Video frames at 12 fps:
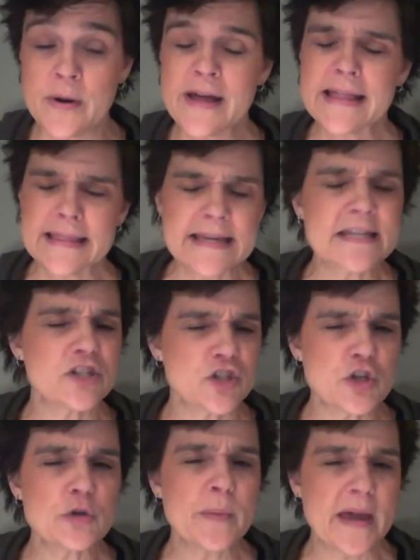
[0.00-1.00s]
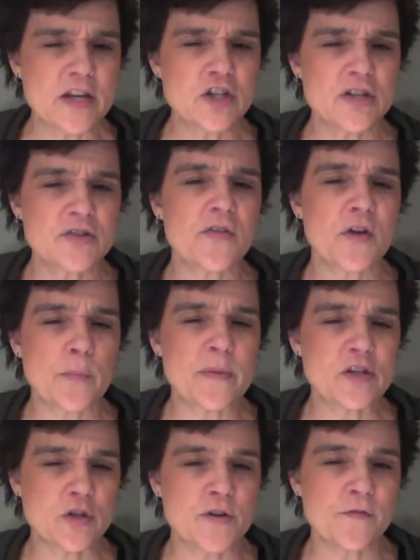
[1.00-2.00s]
I think it's 2 pages, so there'll
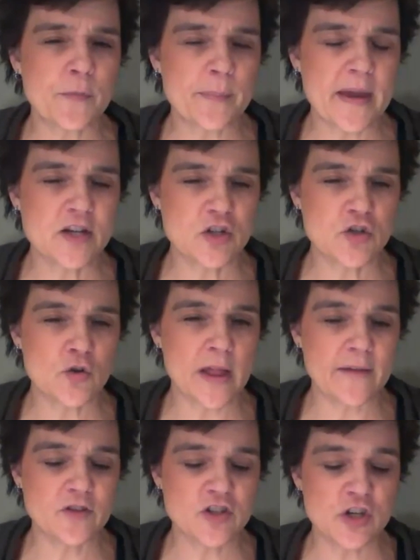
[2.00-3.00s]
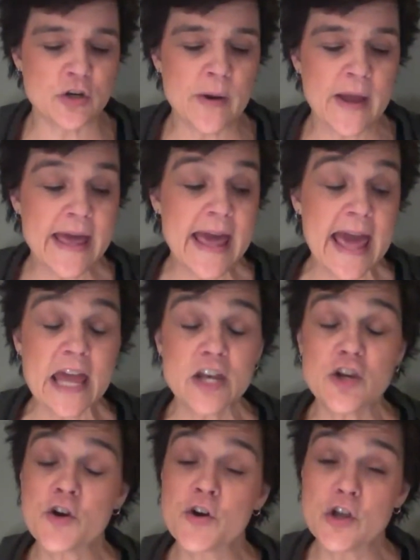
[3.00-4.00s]
be 2 different pages you'll have to do. And
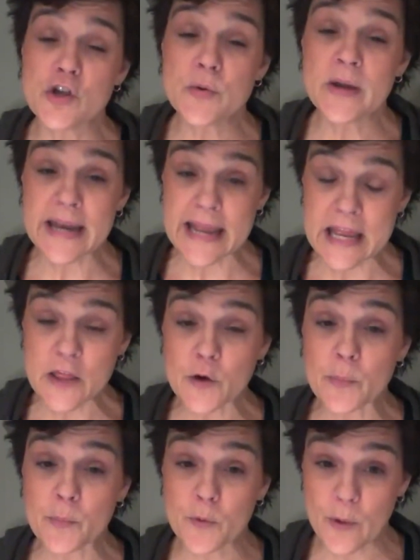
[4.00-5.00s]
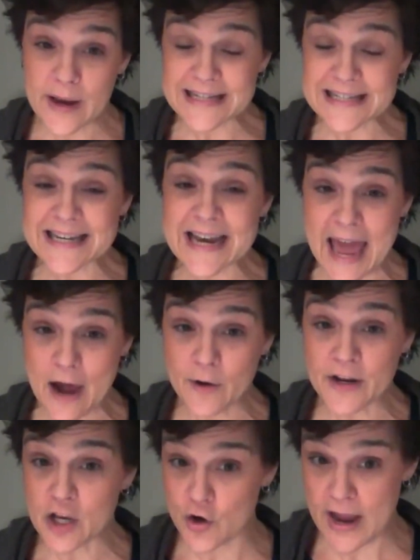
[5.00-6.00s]
you can either print it out
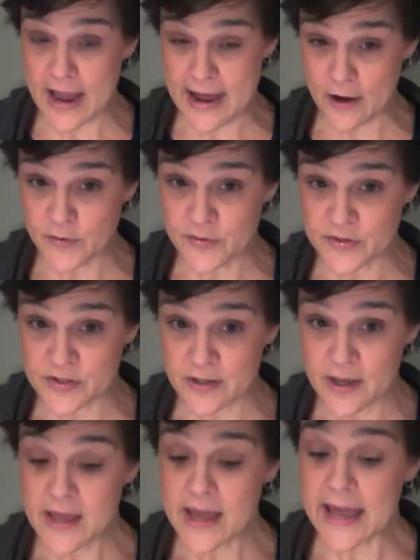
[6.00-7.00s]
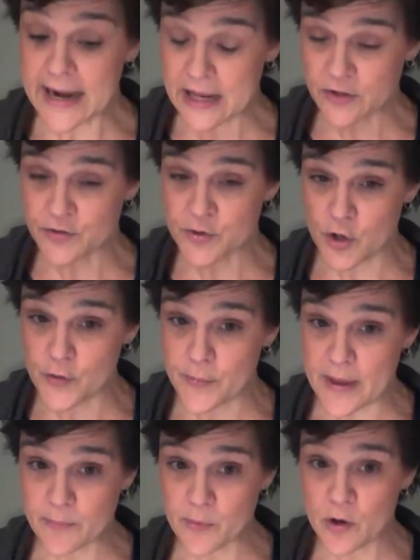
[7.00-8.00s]
at your house and answer it on the
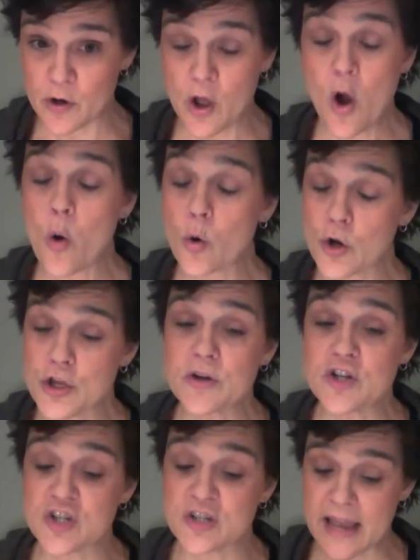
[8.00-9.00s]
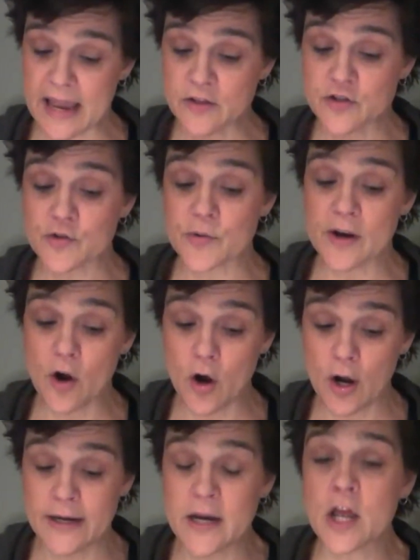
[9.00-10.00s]
paper, or you can just answer it
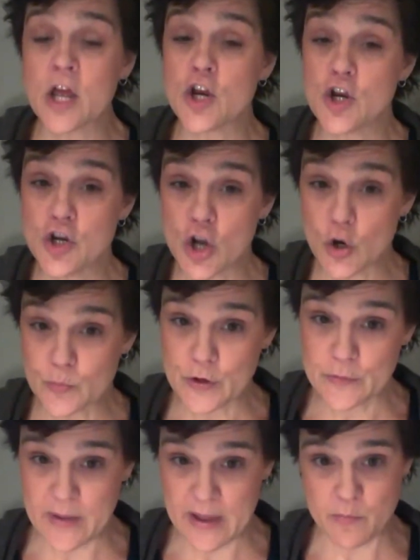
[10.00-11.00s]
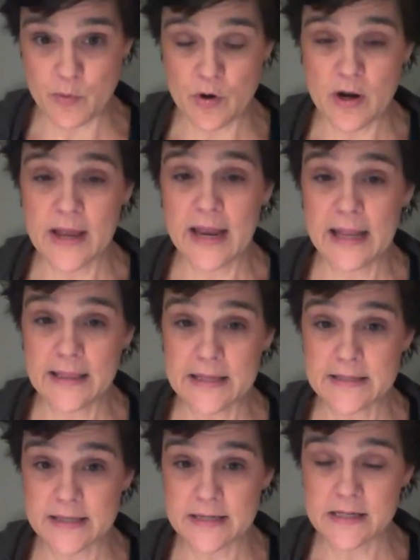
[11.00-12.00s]
on notebook paper and
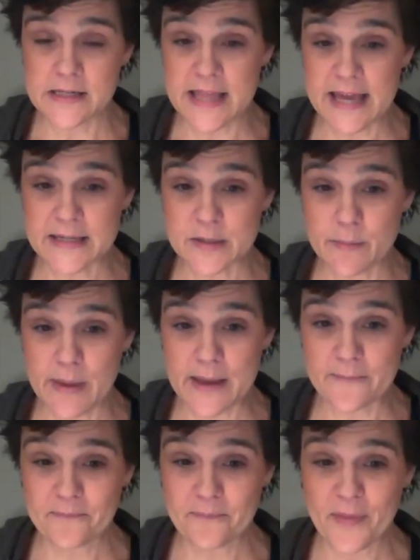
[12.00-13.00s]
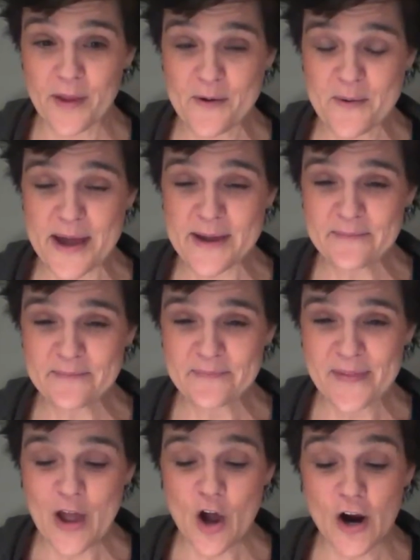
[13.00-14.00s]
then send that to me. Okay?
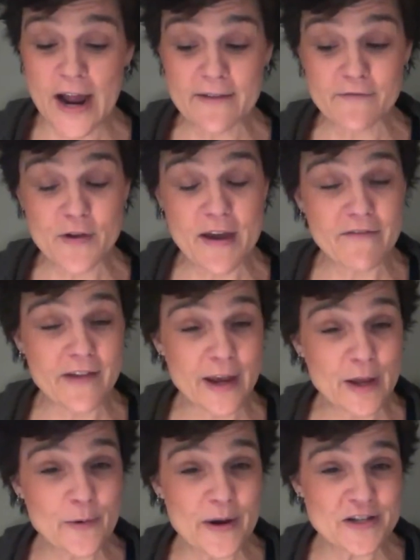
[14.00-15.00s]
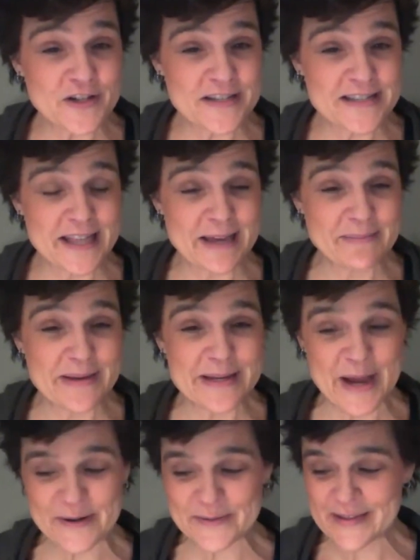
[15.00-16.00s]
All right, if you have any questions, let me
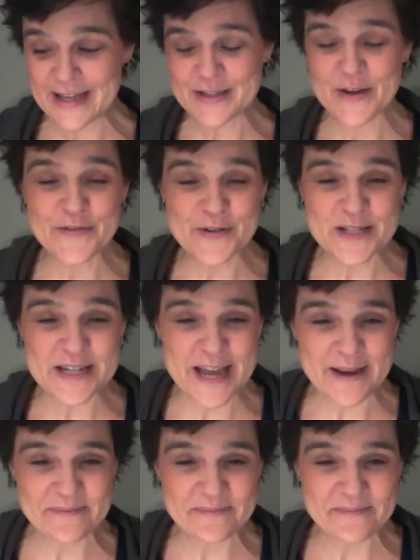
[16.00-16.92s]
know. That's all for today.